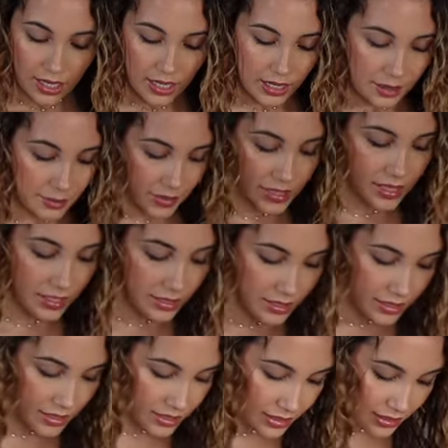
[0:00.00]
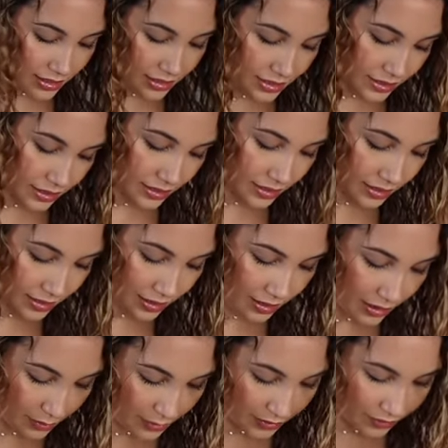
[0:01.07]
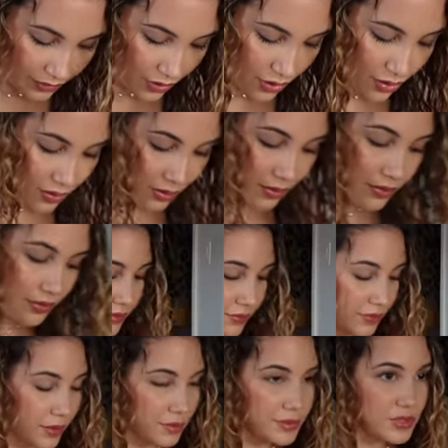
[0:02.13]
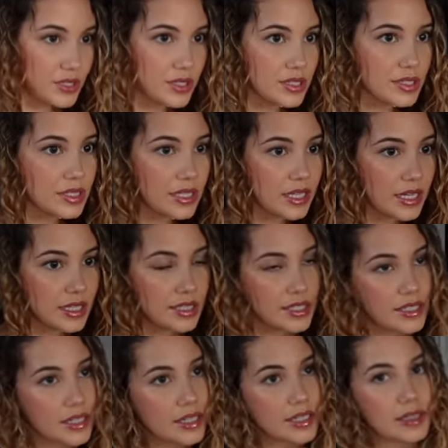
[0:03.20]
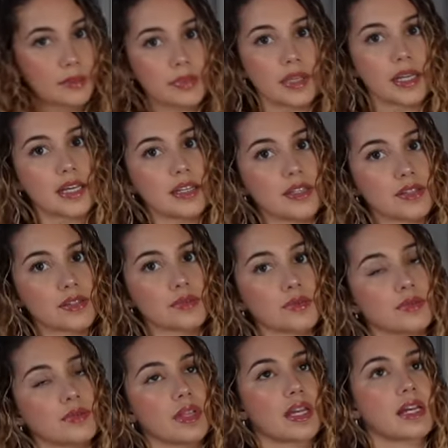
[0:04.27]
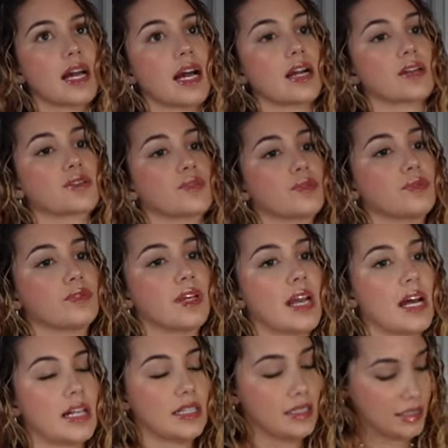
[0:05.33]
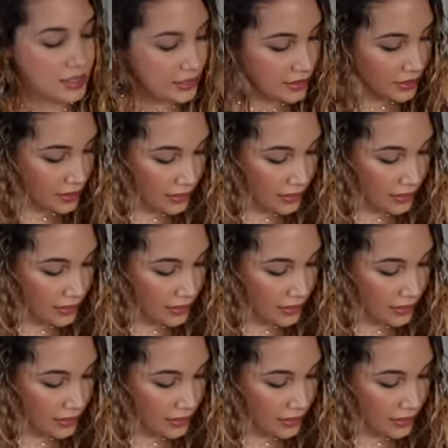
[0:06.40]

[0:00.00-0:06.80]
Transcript: And I'm excited to see them evolve from just an idea and a plan into like actual reality.